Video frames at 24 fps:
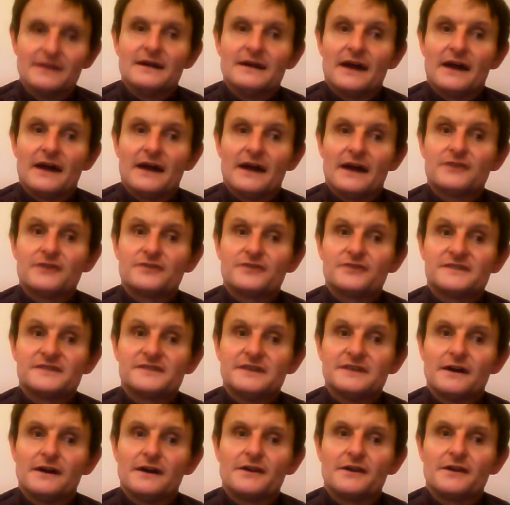I think
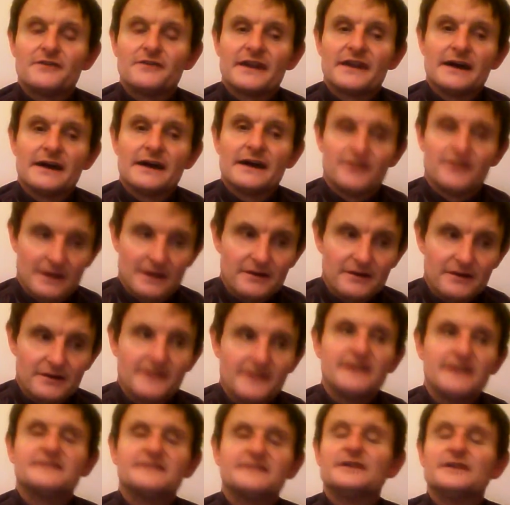Cristiano Ronaldo, I
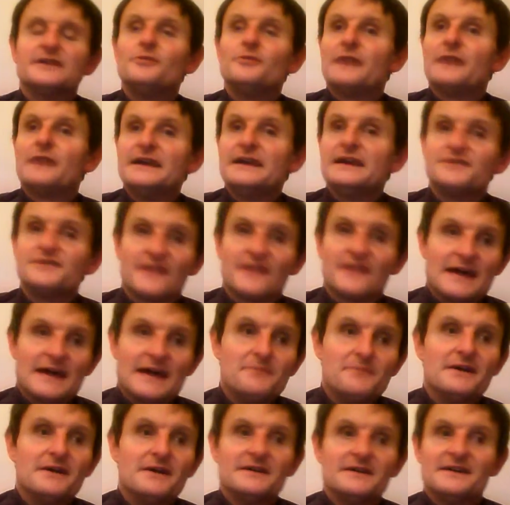think he still plays for
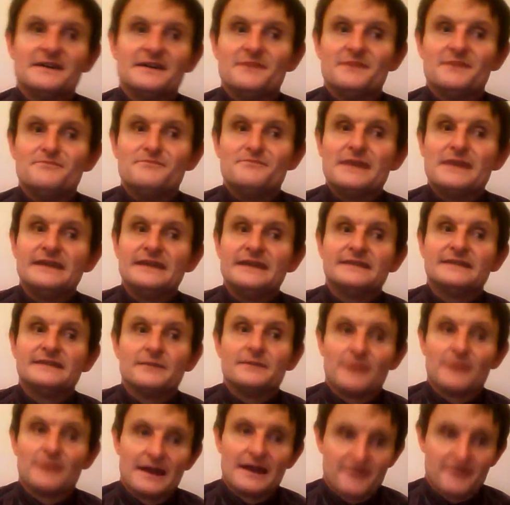them.
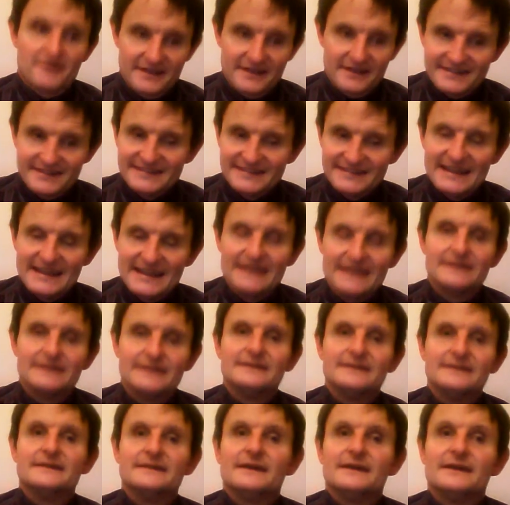Amazing player he is, isn't he?
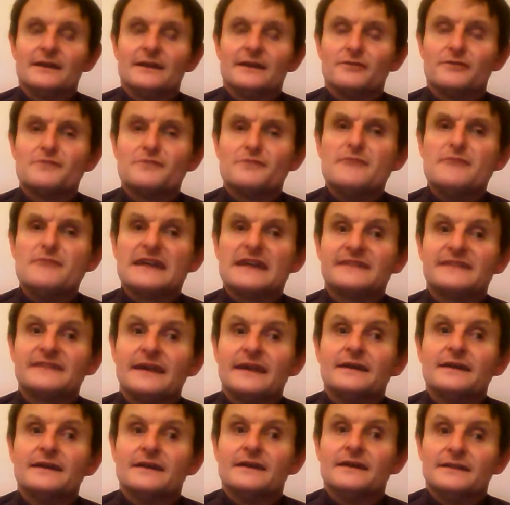Along with
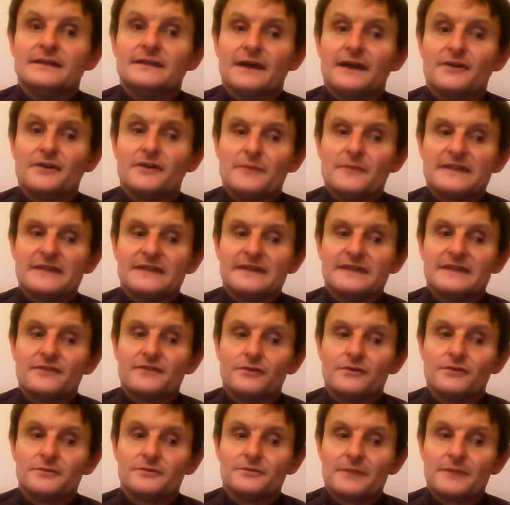Messi. Lionel Messi, of
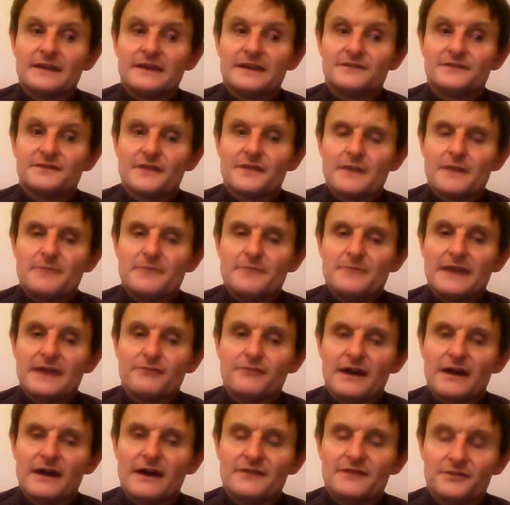course, plays for their big
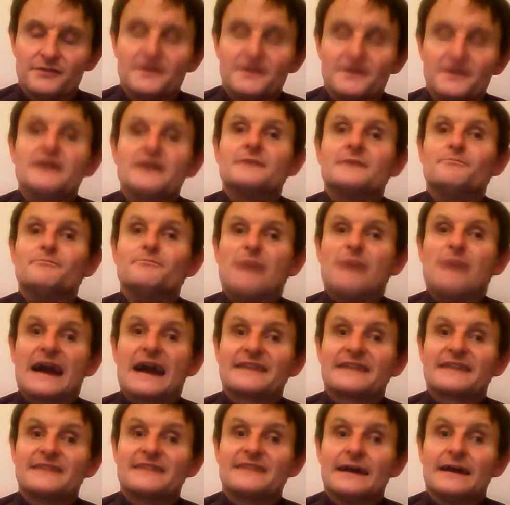rivals,
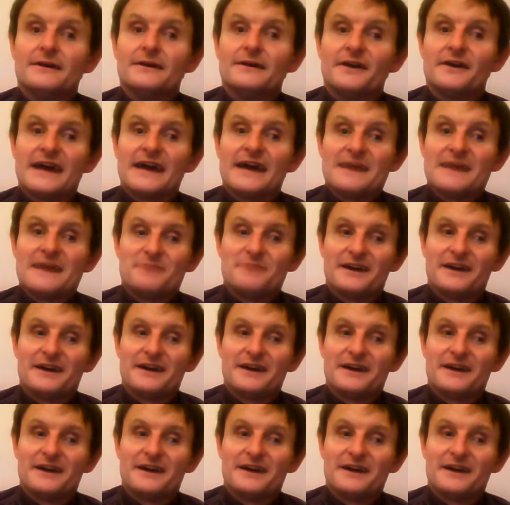Barcelona.